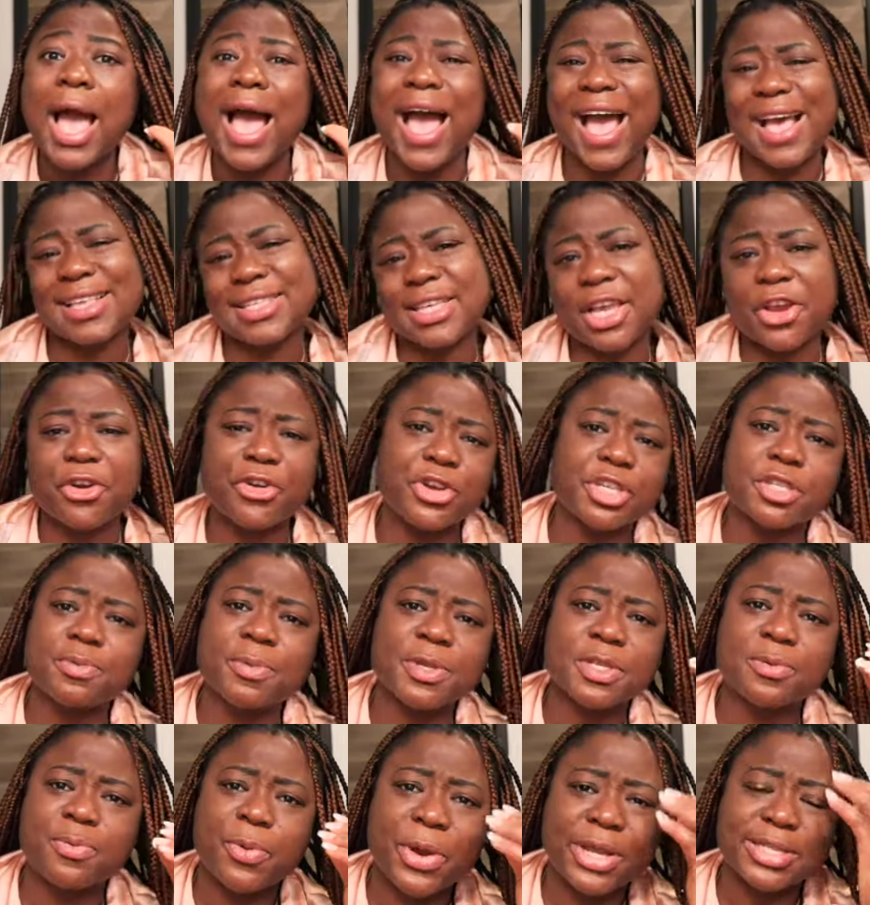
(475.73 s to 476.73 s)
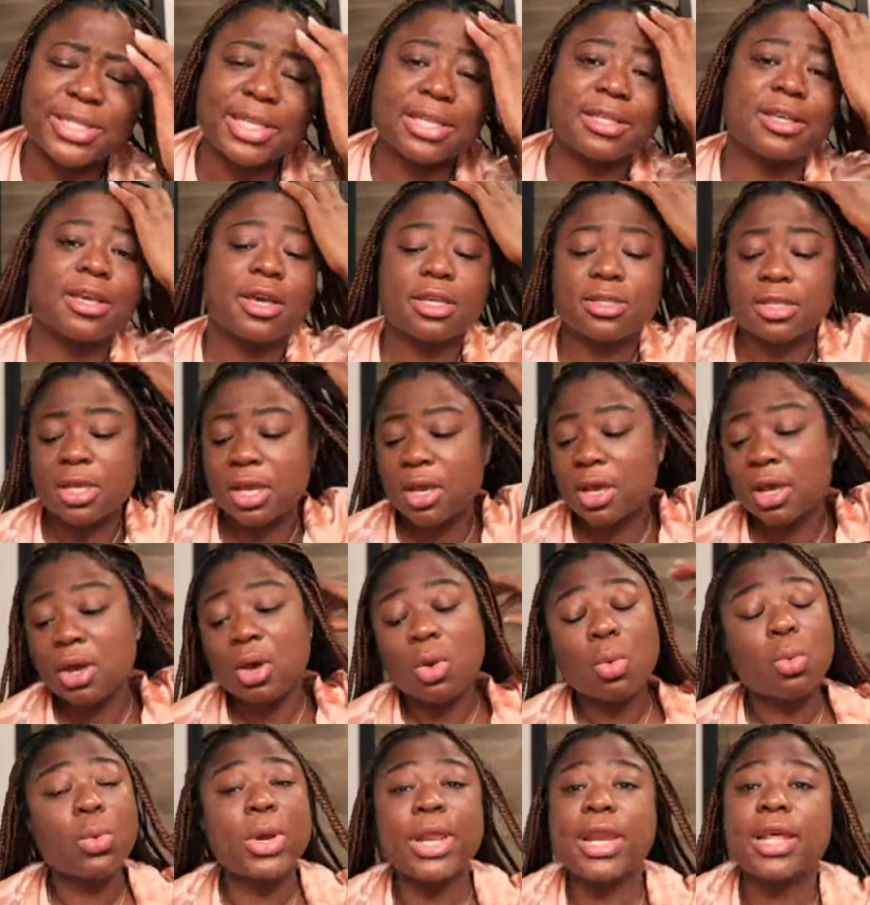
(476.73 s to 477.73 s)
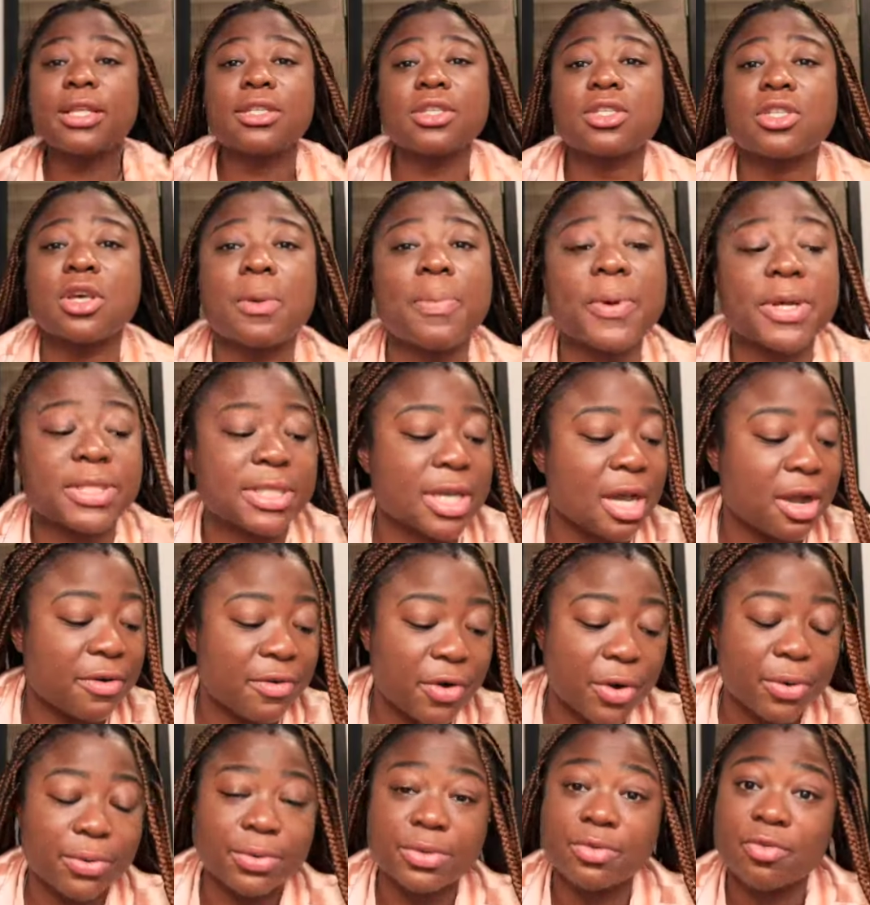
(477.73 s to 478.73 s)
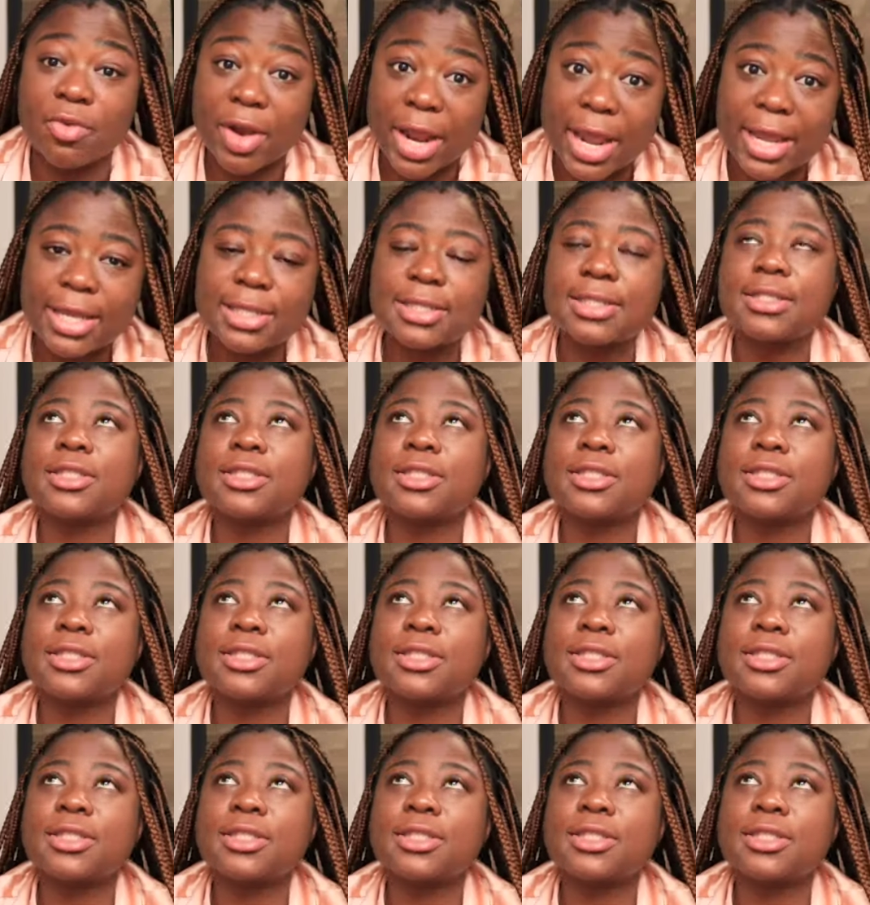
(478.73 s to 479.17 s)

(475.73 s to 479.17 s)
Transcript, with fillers: as a Christmas present because we need to support our own, right?